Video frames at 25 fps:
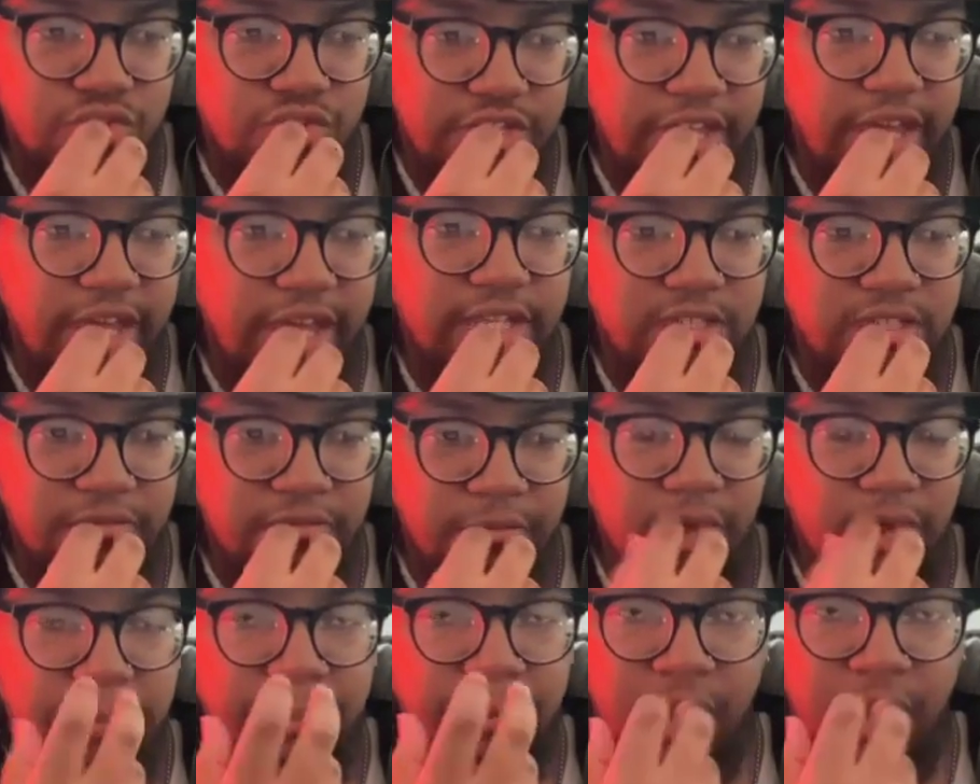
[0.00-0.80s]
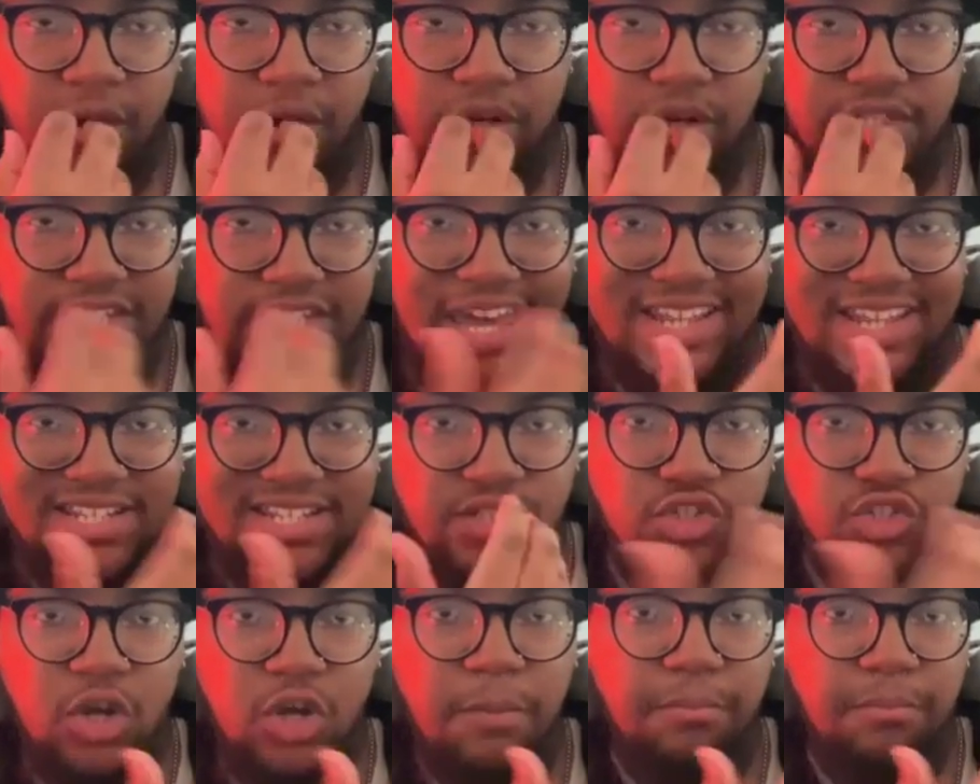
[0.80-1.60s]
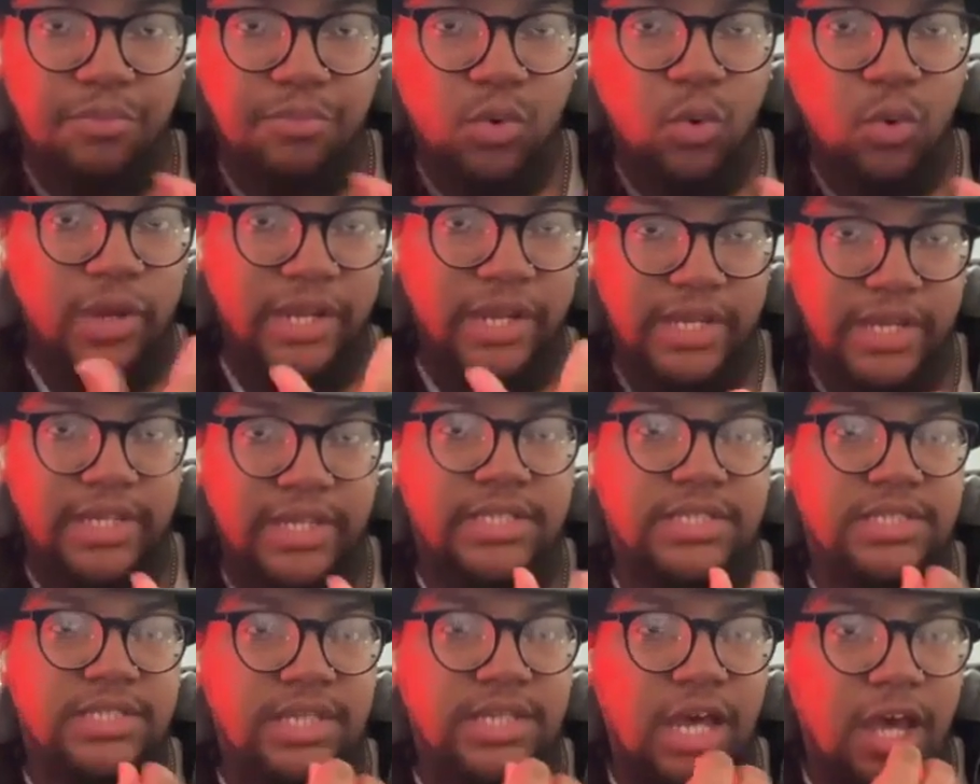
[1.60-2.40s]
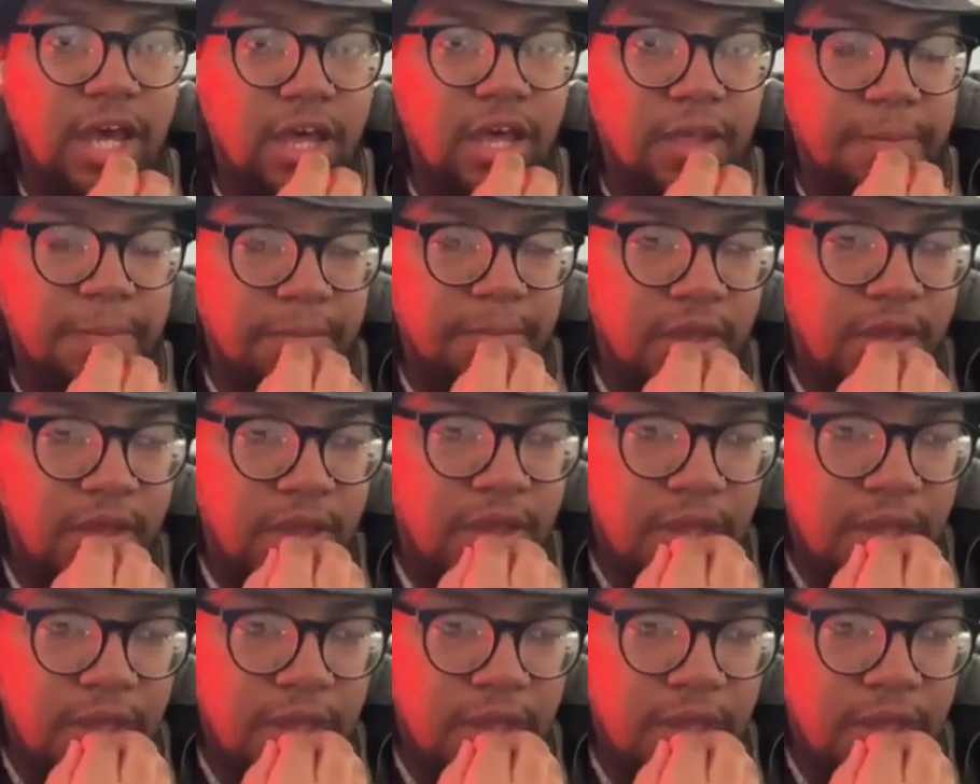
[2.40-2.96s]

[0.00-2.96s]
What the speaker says: say to my parents at some point in time,